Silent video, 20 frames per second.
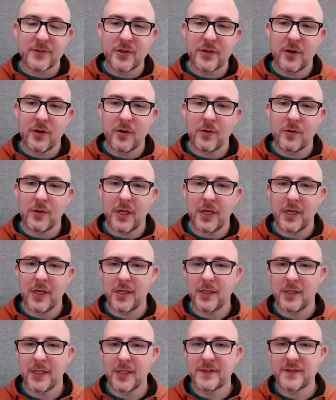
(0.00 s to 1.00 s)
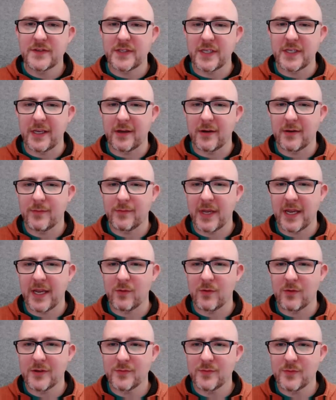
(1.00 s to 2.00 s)
So let's see,
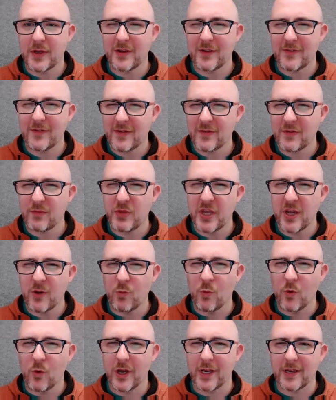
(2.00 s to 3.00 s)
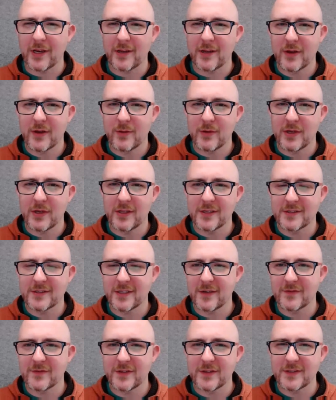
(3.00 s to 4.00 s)
man. What am I? I have to pick one. I got my list
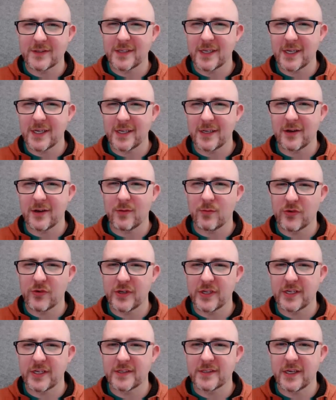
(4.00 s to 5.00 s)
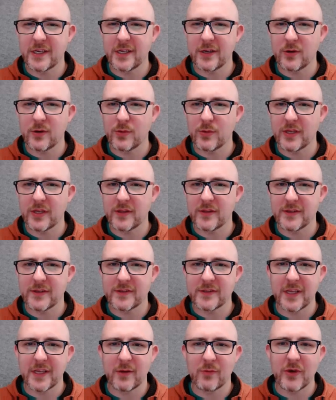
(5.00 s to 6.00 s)
off to the side here. I'm pretty excited about
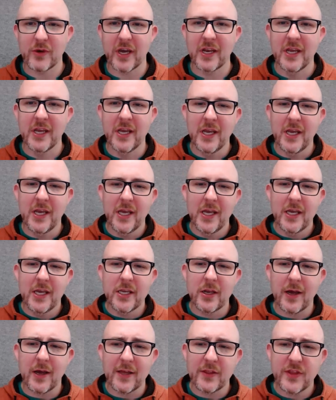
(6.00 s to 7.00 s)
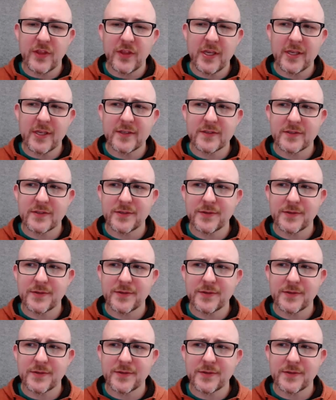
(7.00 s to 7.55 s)
this thing, but I think